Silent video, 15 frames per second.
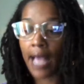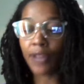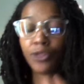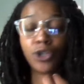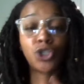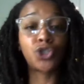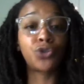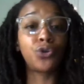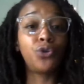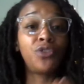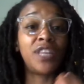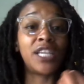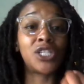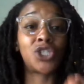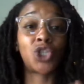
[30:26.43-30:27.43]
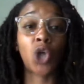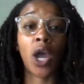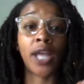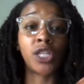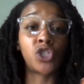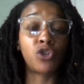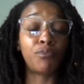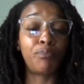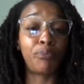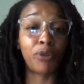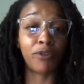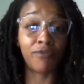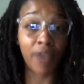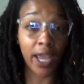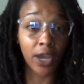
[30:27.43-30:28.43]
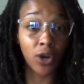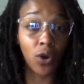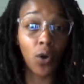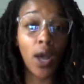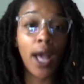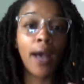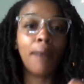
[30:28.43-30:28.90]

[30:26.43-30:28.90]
The truth is trying to prevail,